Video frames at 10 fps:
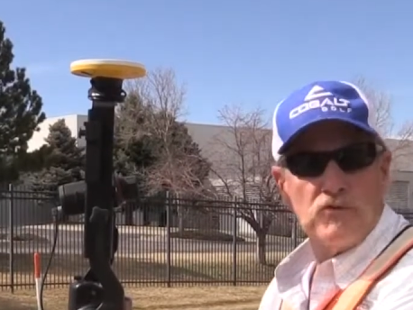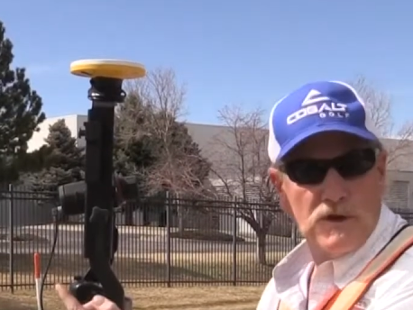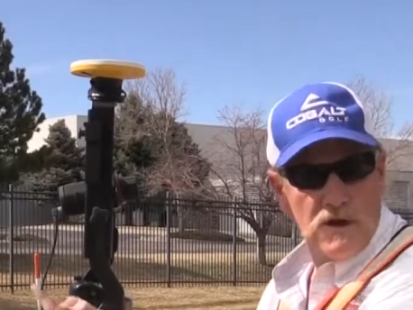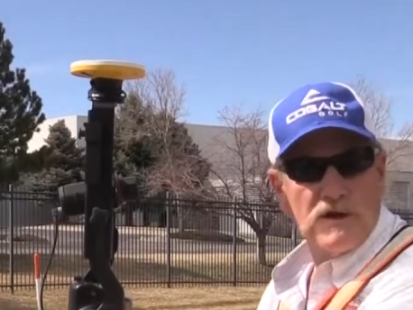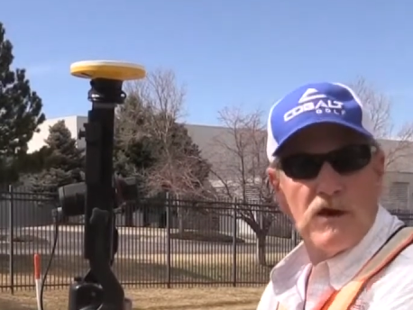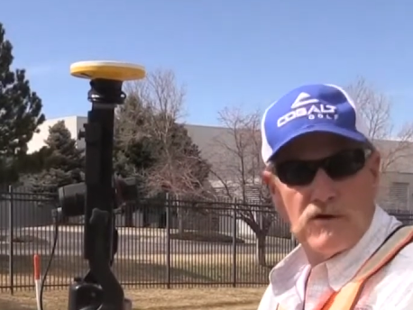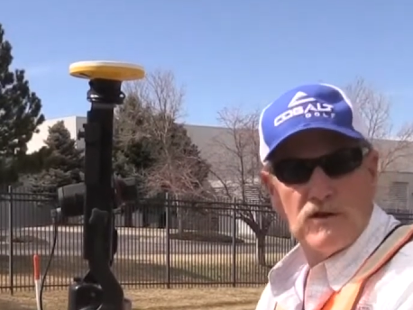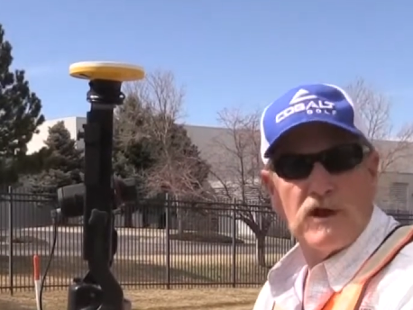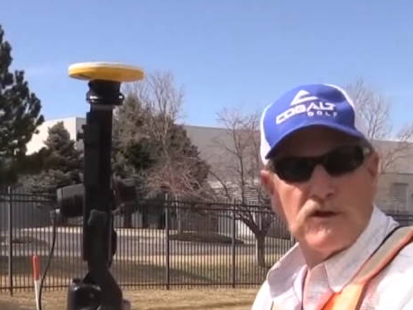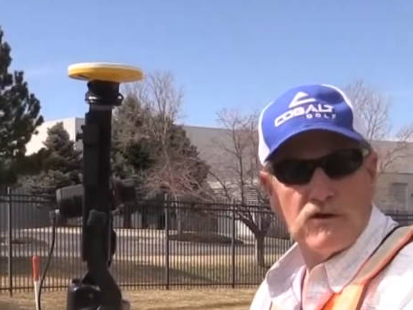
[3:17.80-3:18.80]
we can
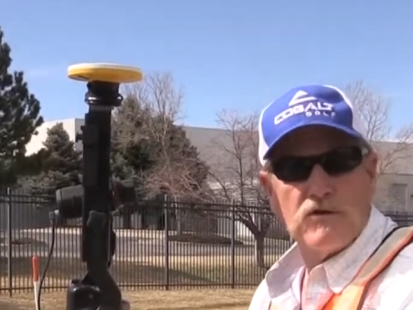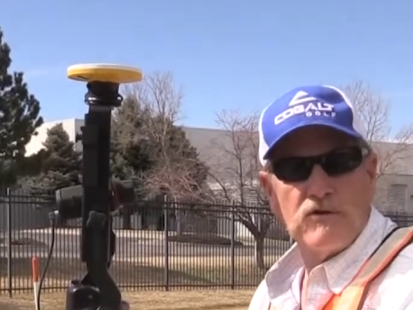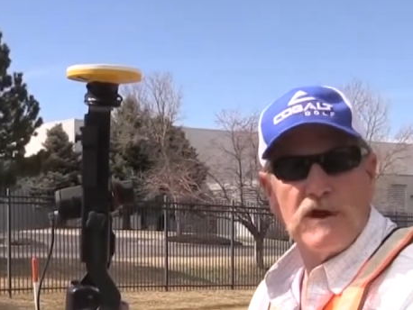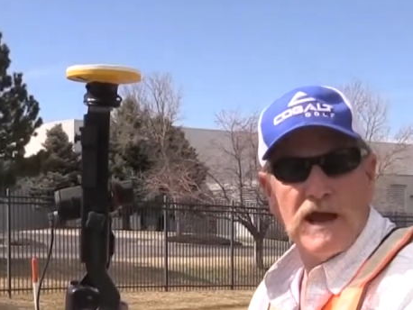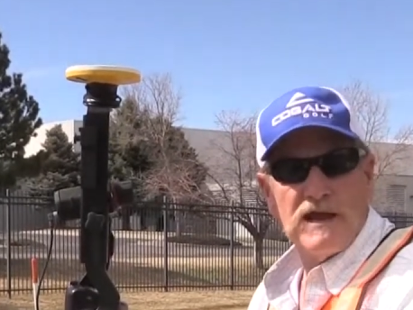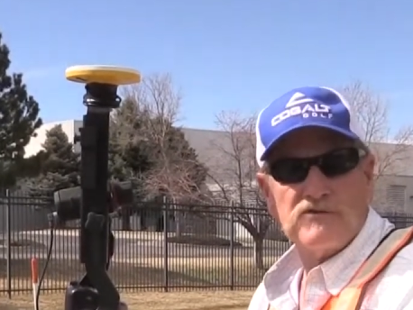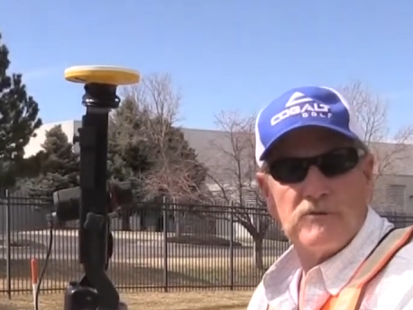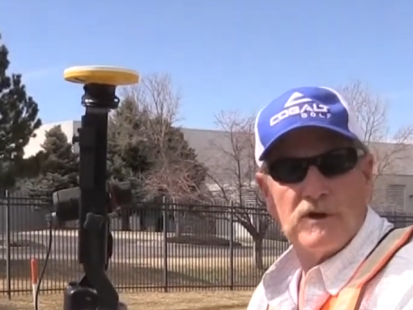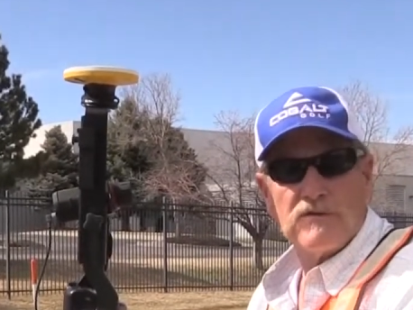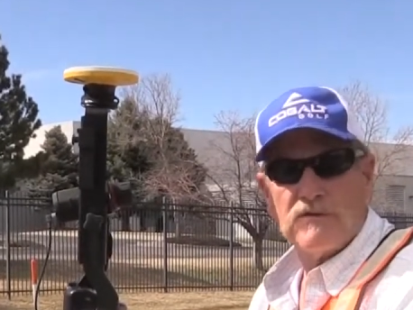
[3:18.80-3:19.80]
calculate a good
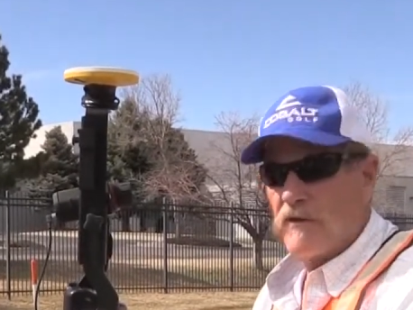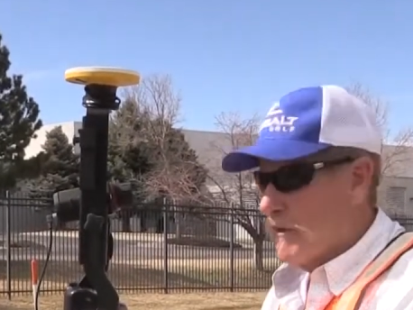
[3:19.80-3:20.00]
azimuth,